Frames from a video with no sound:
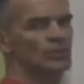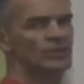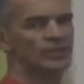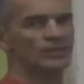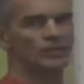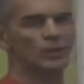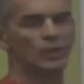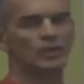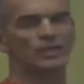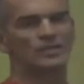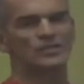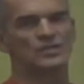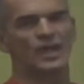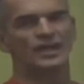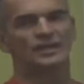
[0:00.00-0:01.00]
we can look
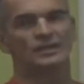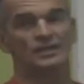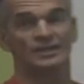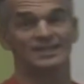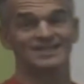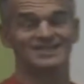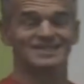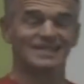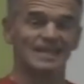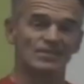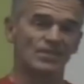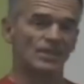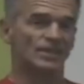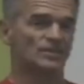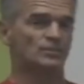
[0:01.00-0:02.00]
at cycling and
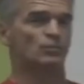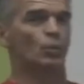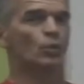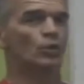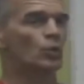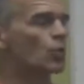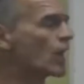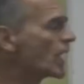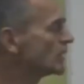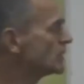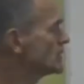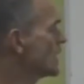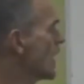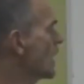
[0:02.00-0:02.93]
say that it's more quad